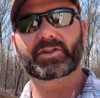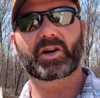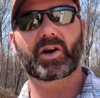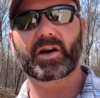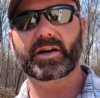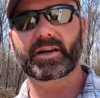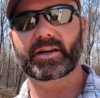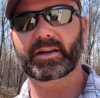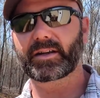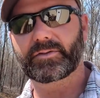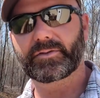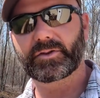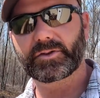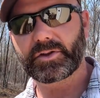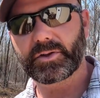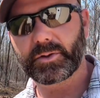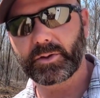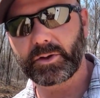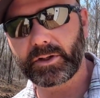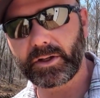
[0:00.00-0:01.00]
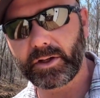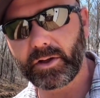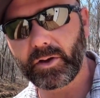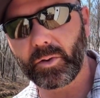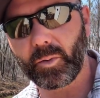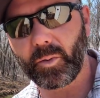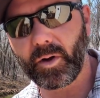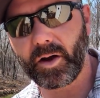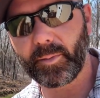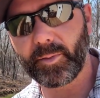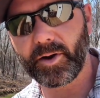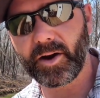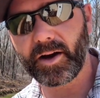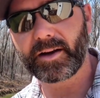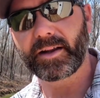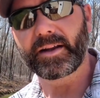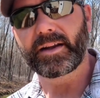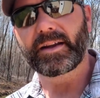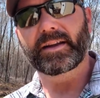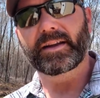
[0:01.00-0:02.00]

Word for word: Target, if you're too good to go to Walmart.